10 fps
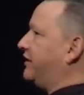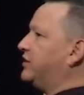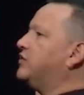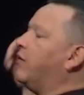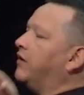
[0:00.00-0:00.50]
at the
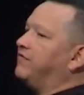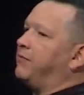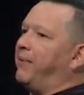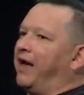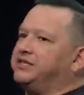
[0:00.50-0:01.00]
door of the
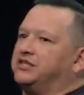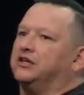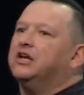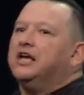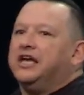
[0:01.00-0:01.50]
bus. And
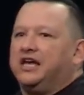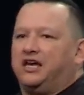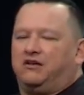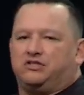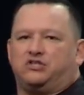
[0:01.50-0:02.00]

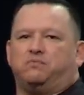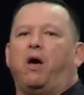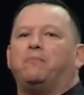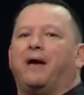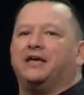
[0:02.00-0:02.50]
it was a
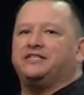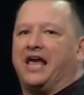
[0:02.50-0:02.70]
small bus,